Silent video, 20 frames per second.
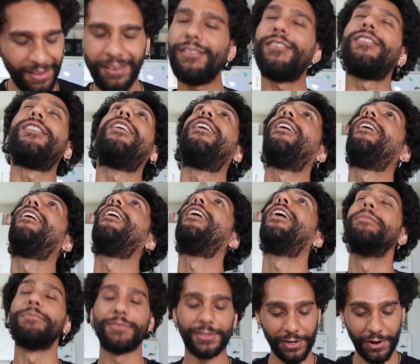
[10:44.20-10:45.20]
Oh,
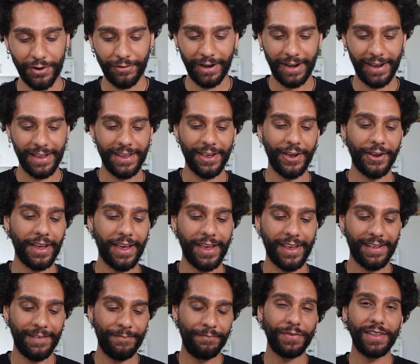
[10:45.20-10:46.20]
I'm so ready.
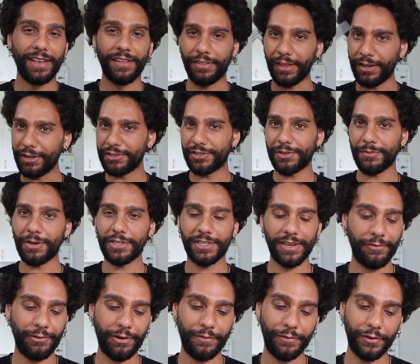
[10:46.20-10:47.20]
Okay, thank you so much
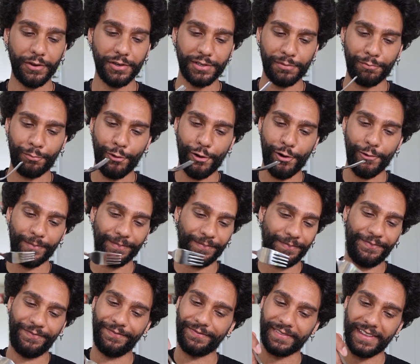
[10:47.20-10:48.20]
everyone for your support.
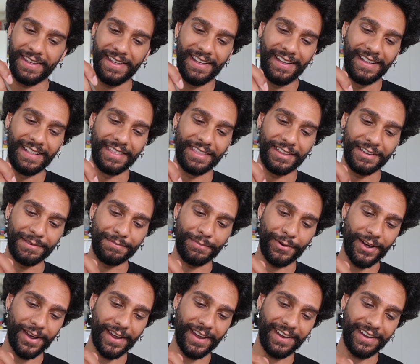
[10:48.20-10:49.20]
This
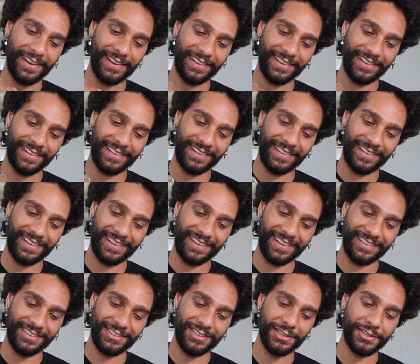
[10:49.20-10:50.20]
bite,
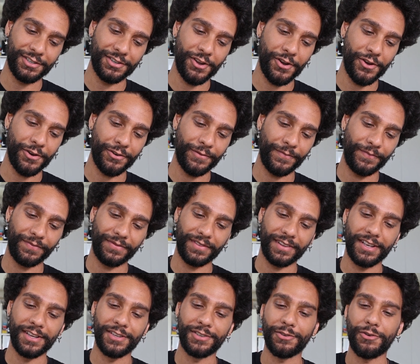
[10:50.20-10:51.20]
just know,
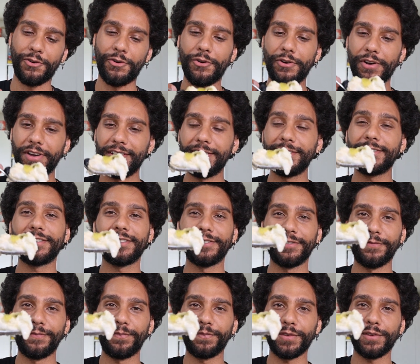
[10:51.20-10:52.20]
is always
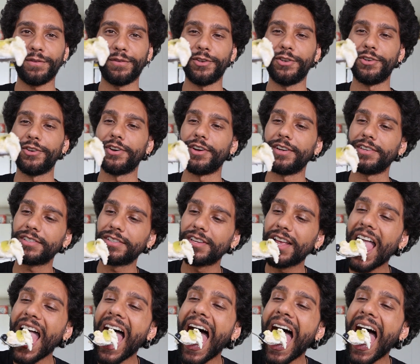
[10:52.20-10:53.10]
for you guys.